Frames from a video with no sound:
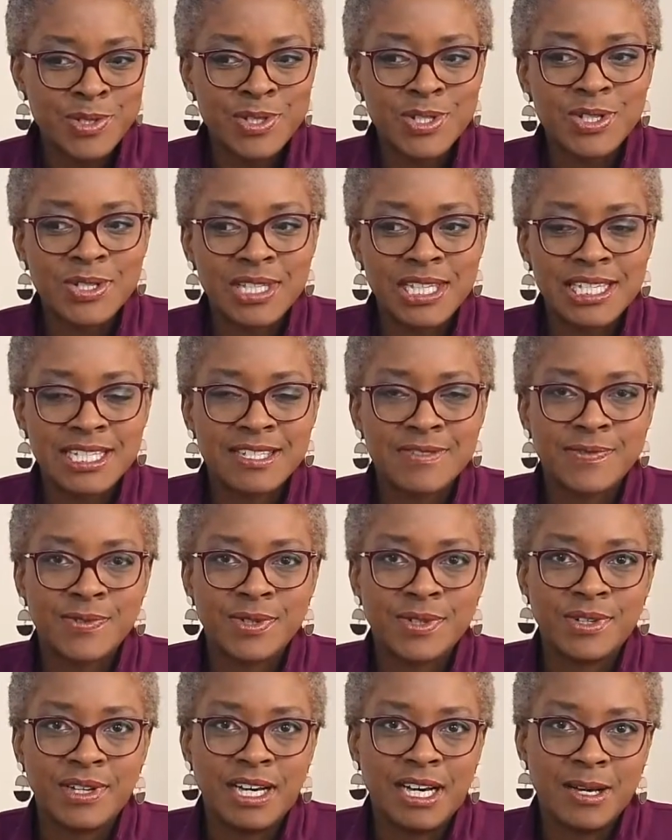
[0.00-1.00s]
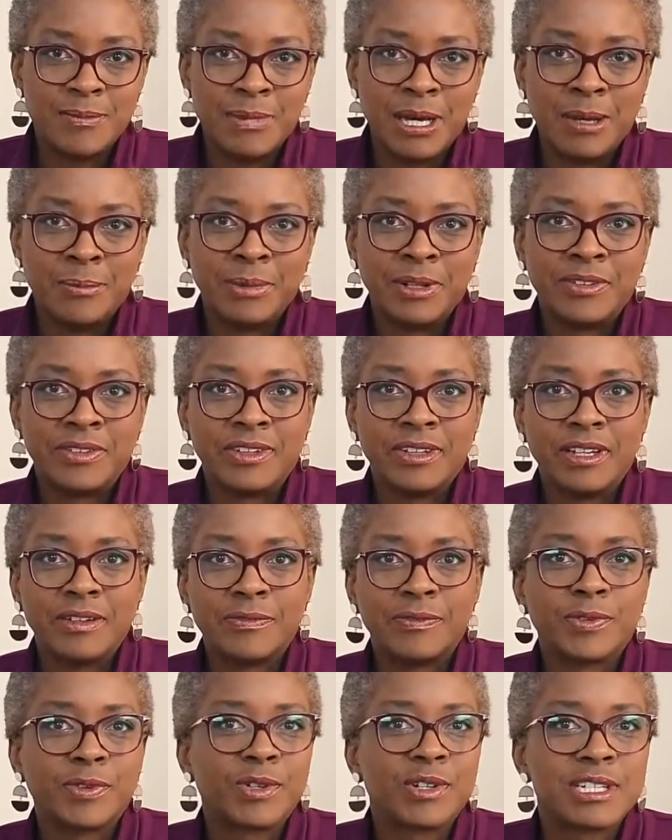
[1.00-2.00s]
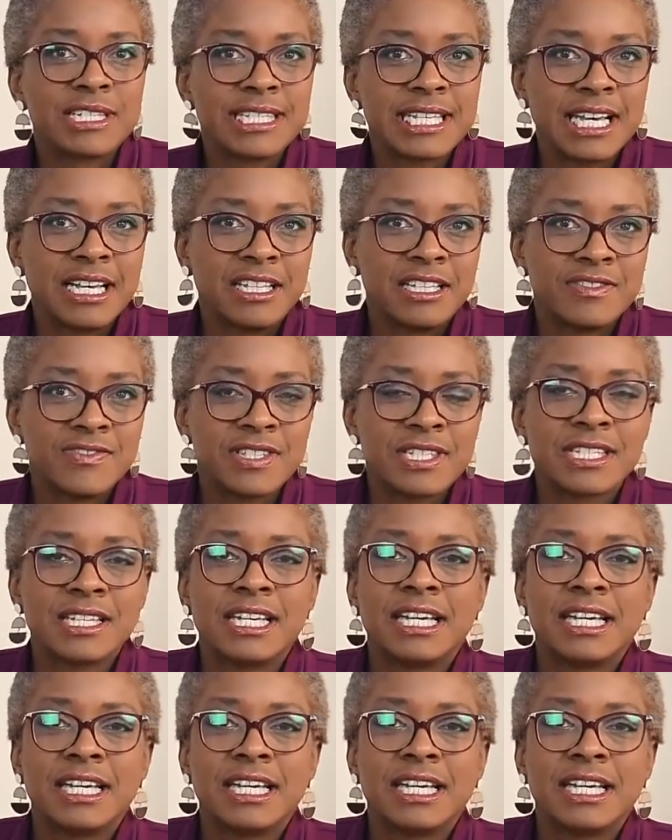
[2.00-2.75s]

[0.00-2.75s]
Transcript: do this for our mum and for ourselves.